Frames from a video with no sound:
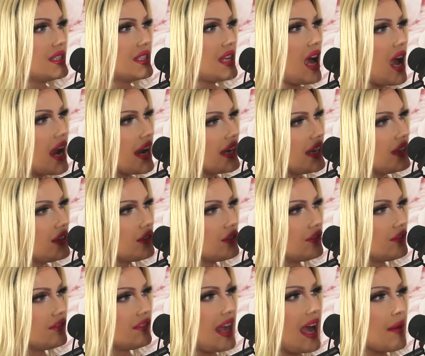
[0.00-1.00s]
tiny little
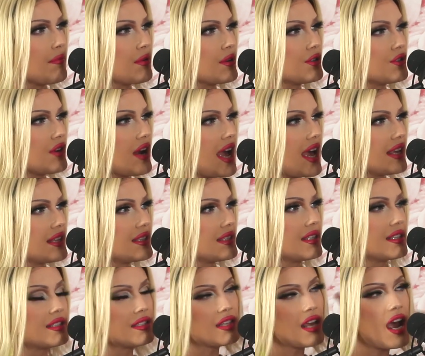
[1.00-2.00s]
flapper dress,
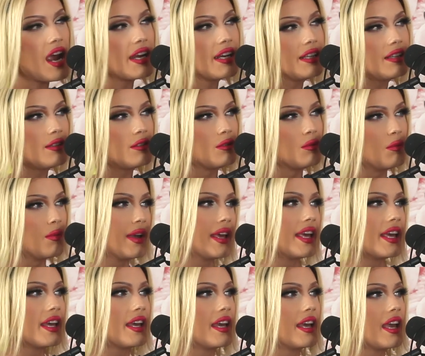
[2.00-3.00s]
this tiny little
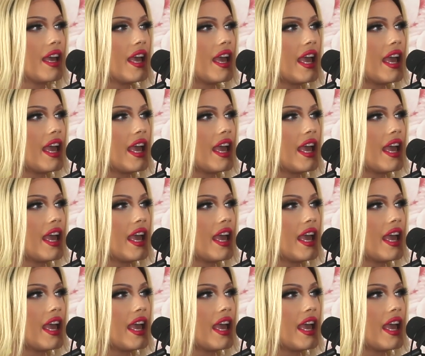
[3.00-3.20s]
wig.